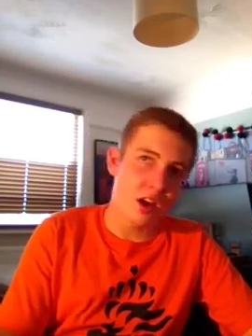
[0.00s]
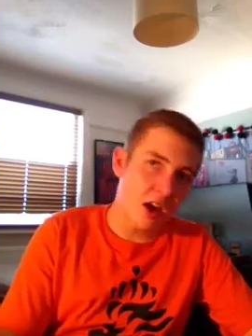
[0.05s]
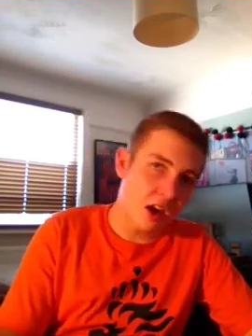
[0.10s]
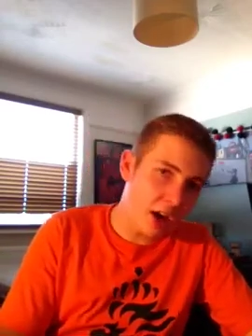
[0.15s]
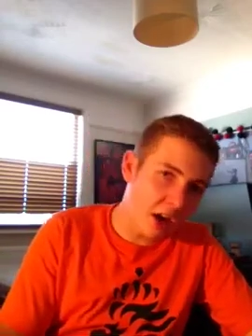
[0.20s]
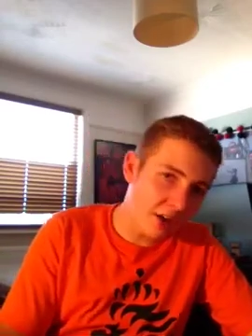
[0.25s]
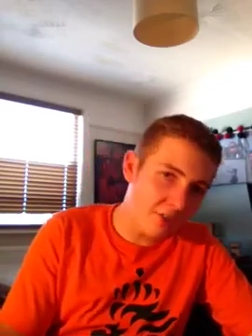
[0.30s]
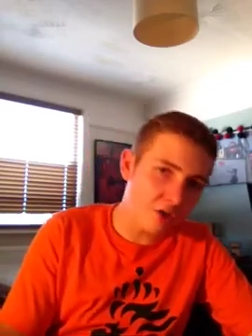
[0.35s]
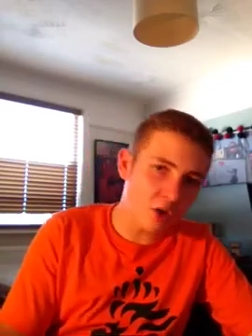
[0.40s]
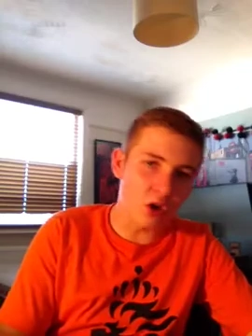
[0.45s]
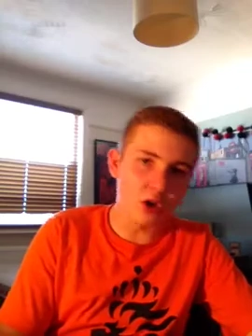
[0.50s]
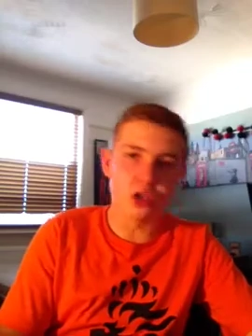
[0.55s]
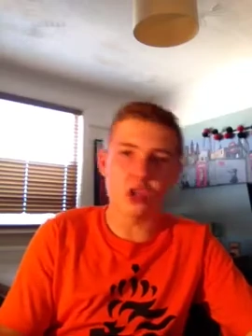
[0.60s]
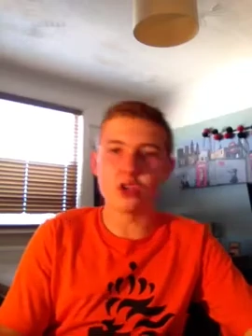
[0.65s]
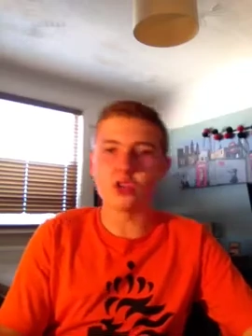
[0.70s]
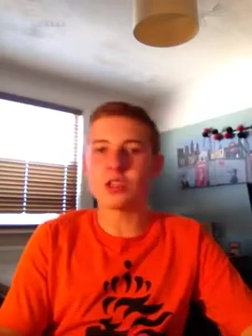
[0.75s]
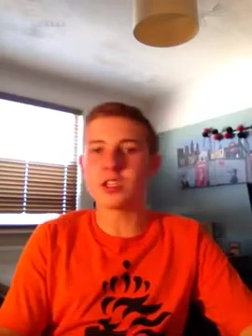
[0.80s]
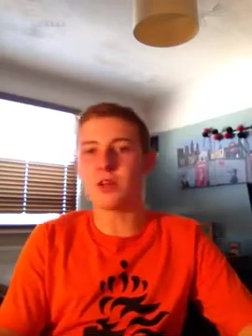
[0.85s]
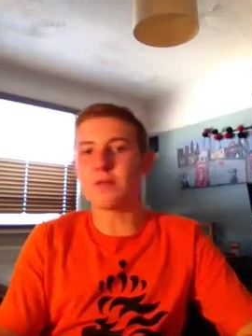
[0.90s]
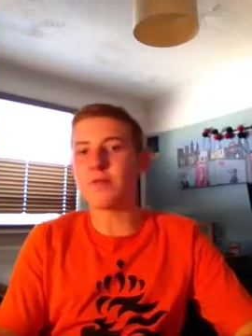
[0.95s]
I've got to
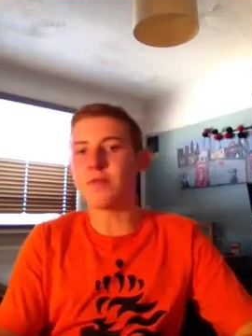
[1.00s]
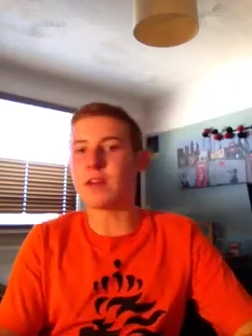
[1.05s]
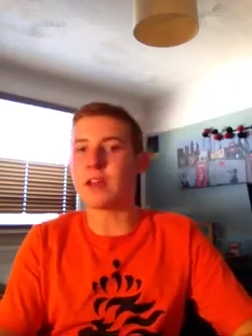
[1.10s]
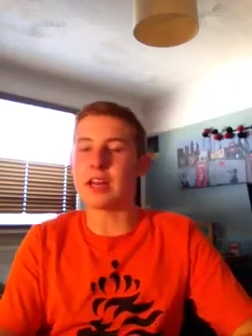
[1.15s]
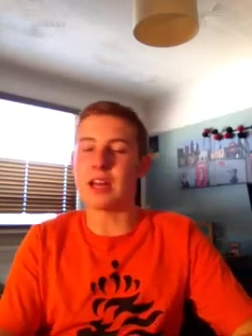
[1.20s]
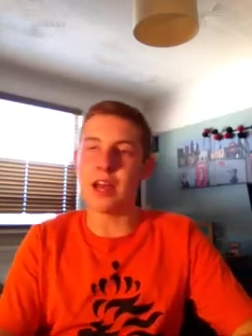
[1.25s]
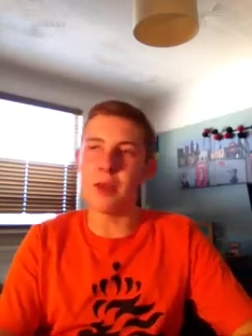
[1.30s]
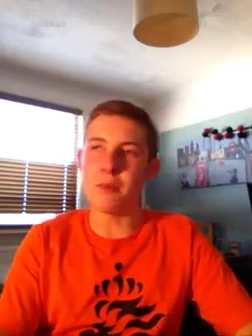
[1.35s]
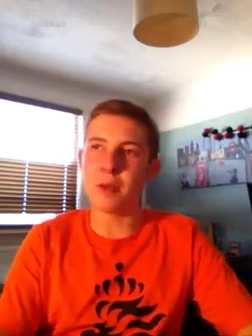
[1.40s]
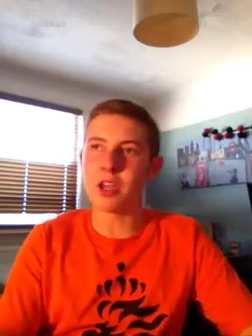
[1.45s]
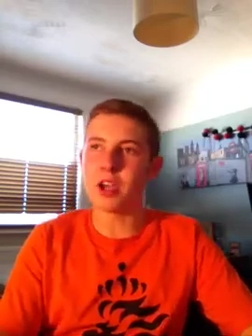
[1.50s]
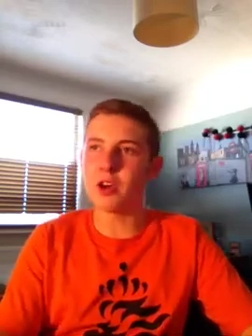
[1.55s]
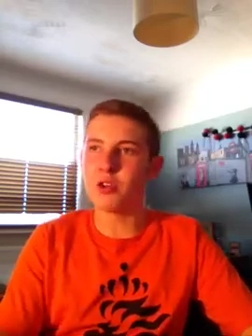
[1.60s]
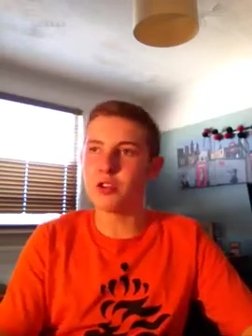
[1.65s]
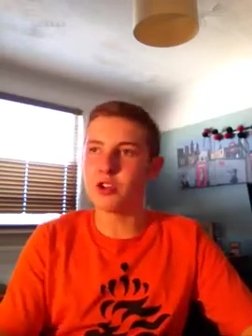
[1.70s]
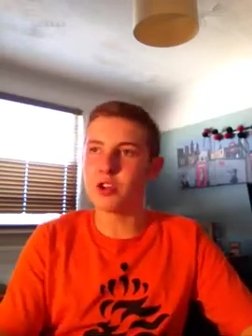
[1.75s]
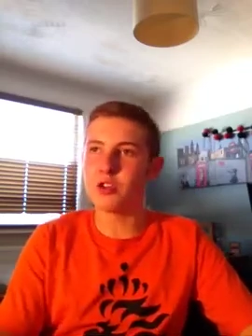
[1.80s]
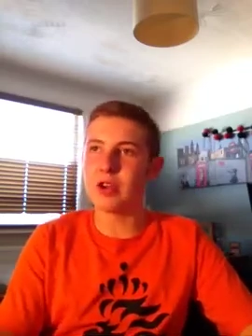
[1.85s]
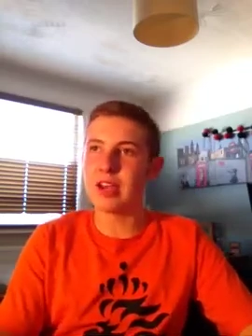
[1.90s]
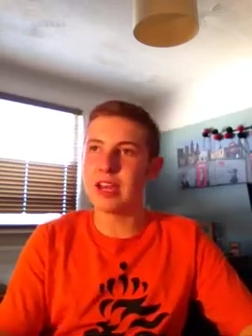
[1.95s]
do something, let me go
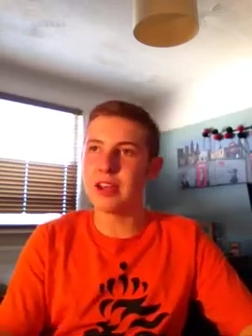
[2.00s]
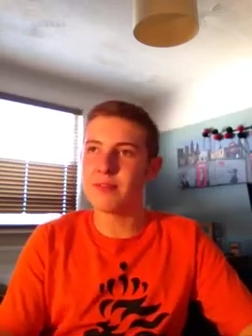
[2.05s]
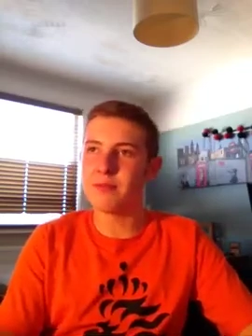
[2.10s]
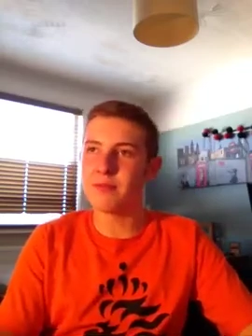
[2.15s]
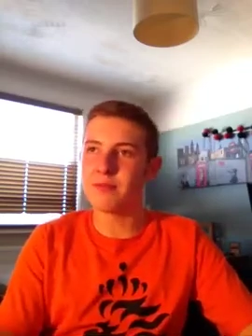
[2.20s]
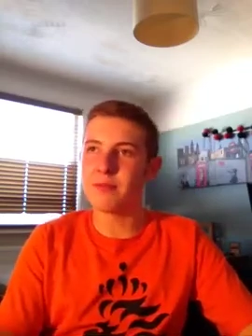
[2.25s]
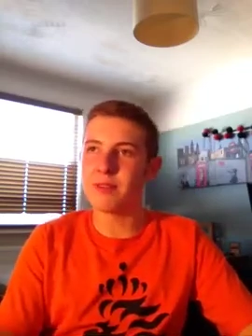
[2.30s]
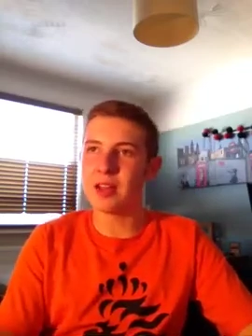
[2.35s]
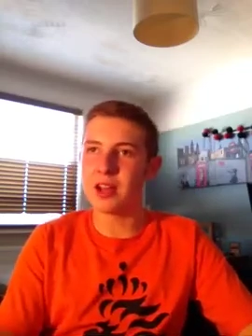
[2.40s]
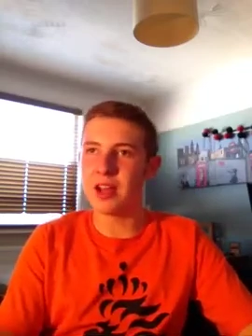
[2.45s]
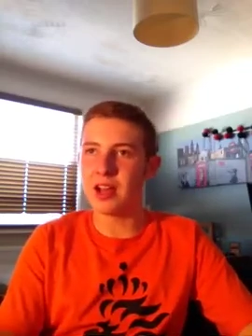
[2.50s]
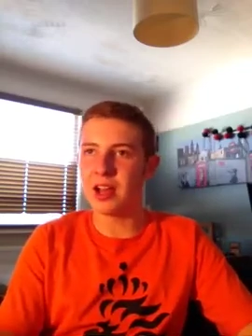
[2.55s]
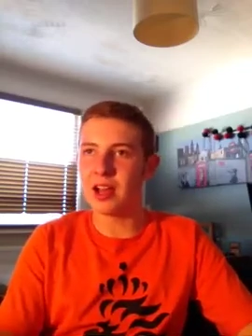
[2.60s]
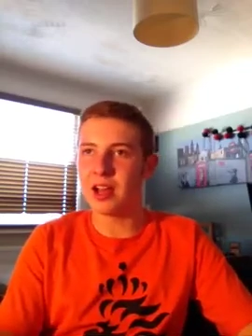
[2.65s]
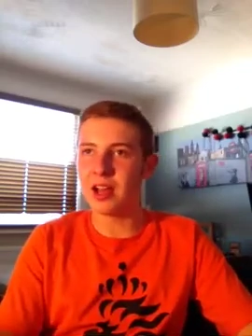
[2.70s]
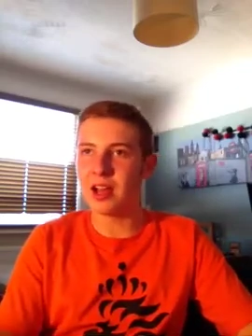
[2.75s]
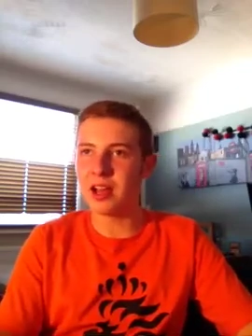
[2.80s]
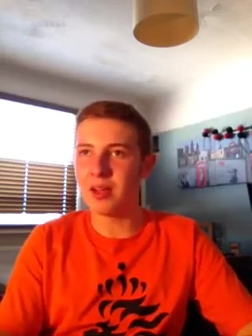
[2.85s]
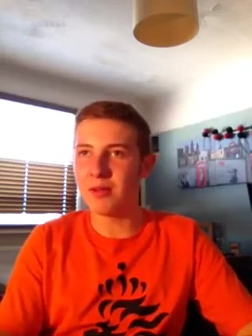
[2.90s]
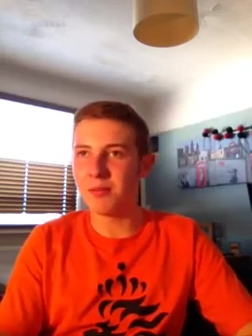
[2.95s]
do it,
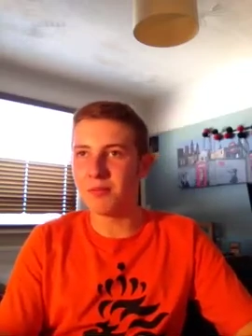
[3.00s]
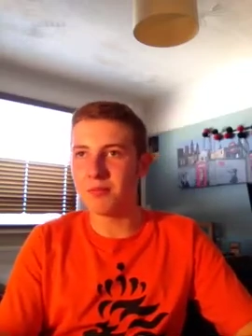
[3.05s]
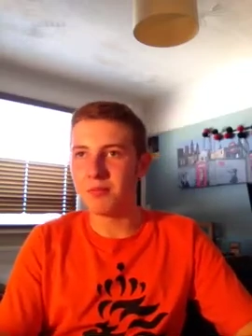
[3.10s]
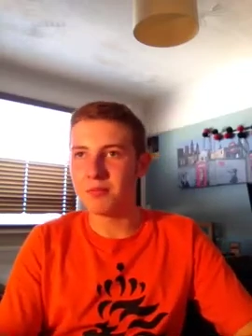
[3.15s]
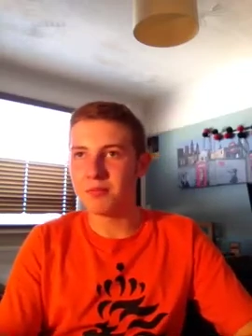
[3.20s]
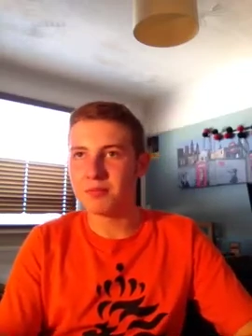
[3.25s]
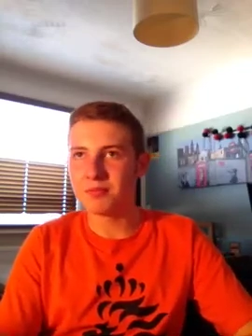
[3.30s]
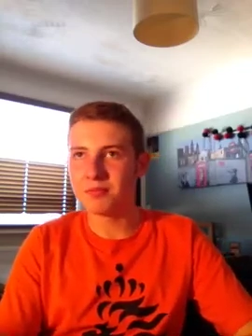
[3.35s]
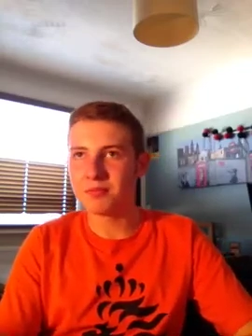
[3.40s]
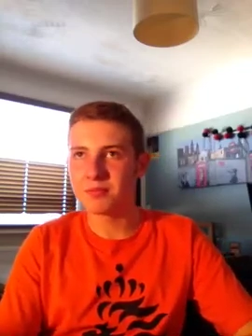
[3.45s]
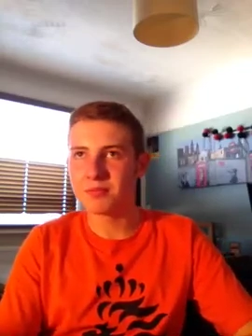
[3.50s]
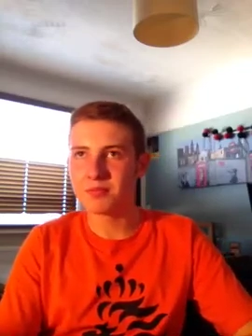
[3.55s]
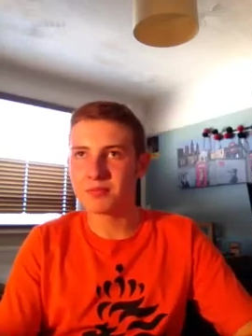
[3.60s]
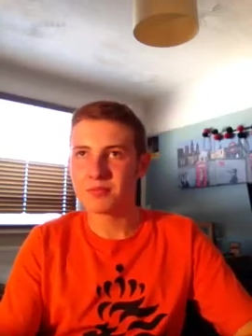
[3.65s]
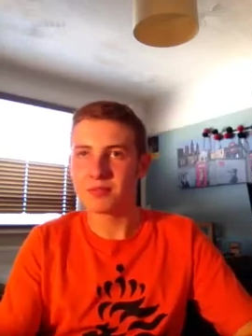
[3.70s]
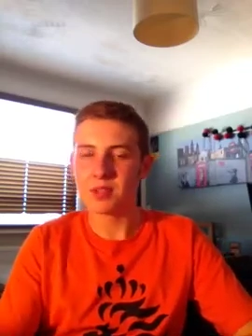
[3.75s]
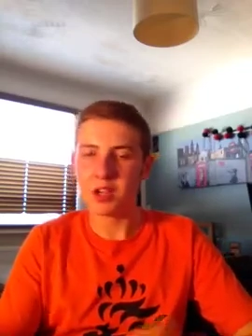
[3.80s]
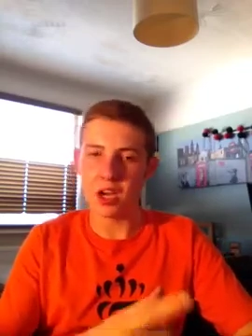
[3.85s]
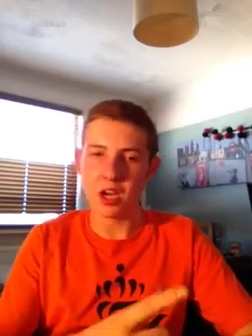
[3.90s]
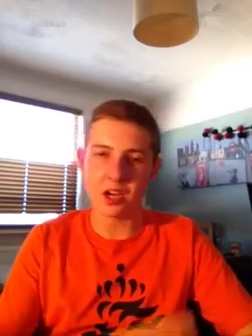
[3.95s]
kind
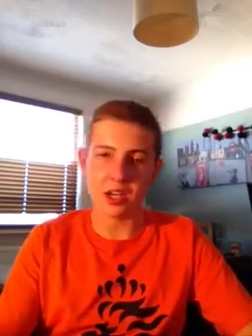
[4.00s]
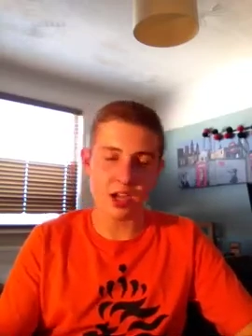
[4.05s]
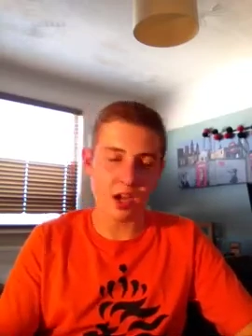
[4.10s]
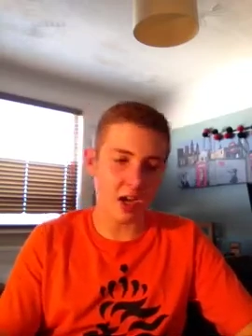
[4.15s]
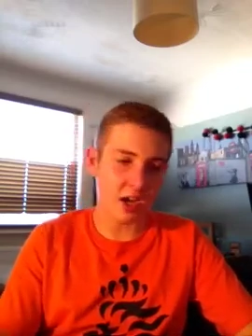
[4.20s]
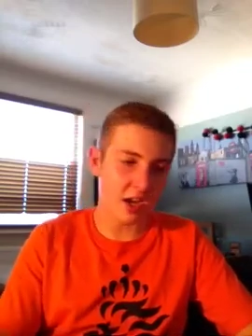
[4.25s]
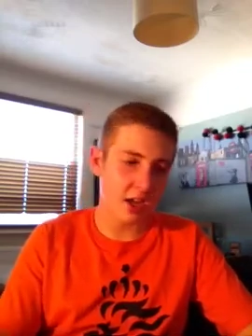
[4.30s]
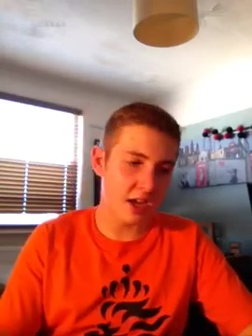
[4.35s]
of guy.